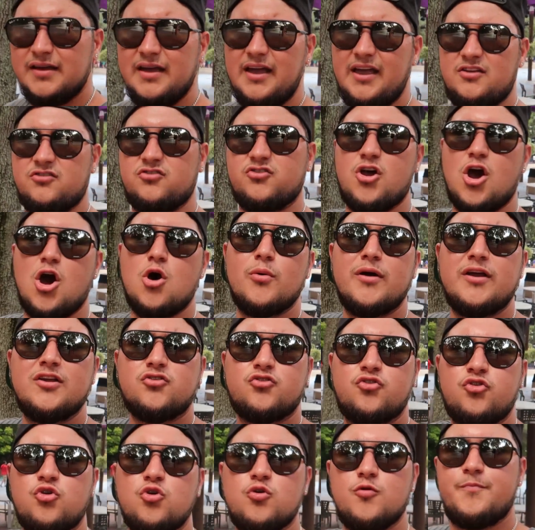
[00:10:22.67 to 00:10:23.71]
is
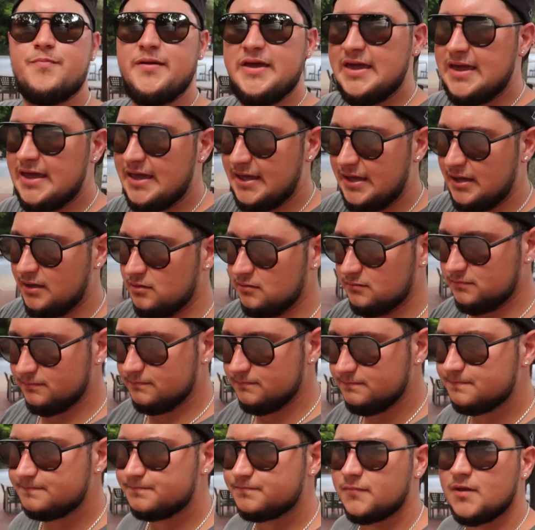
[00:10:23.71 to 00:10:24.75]
going to be
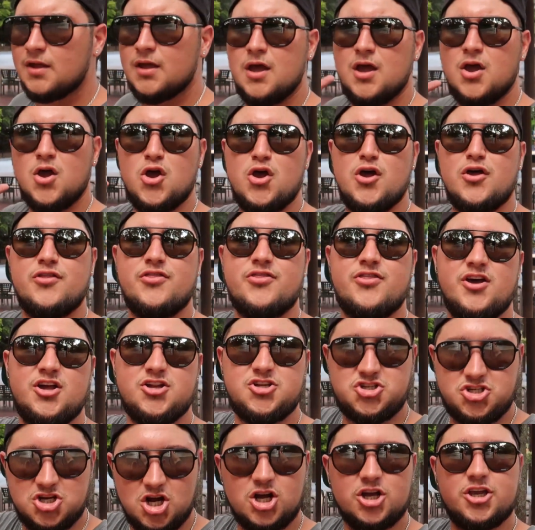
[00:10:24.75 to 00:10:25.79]
the
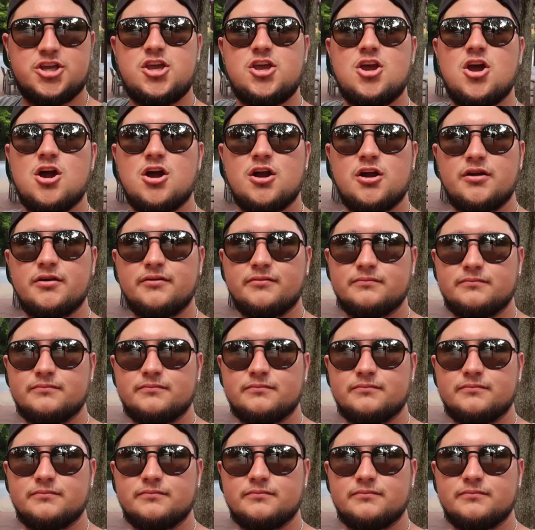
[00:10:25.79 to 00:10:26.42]
junkyard.